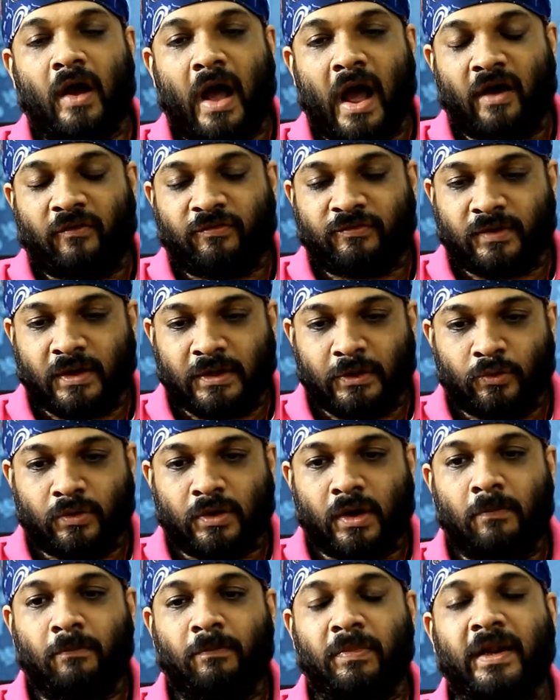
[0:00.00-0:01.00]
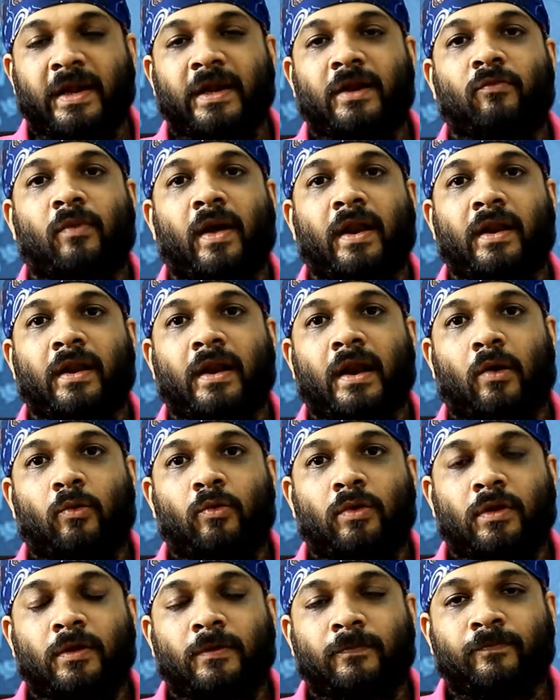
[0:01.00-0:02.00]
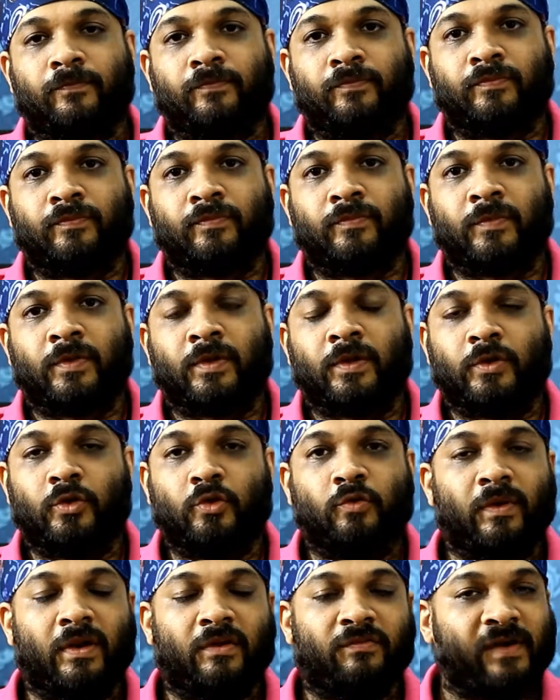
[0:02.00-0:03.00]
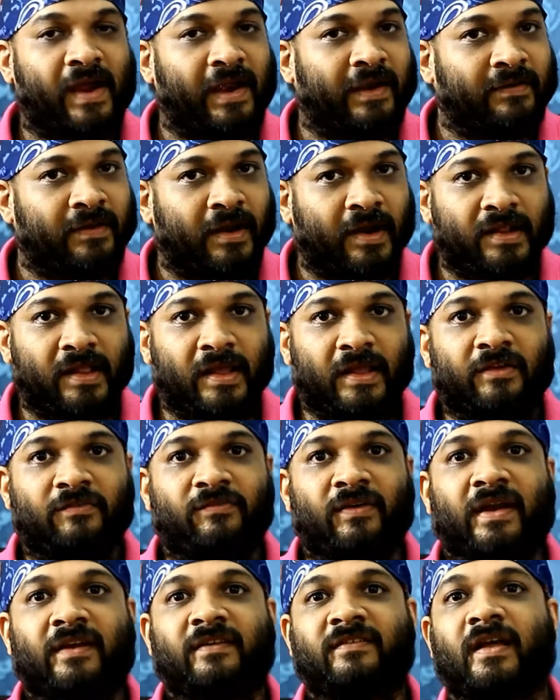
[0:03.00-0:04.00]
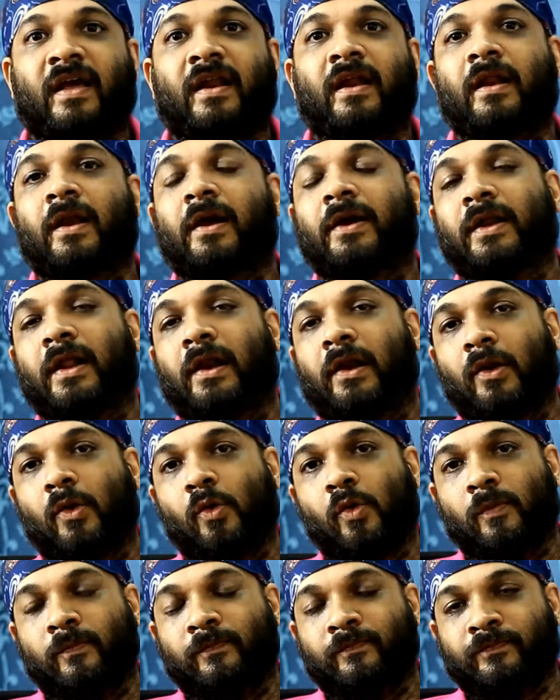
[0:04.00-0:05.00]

After you complete one round, you will find that the effects are a little low.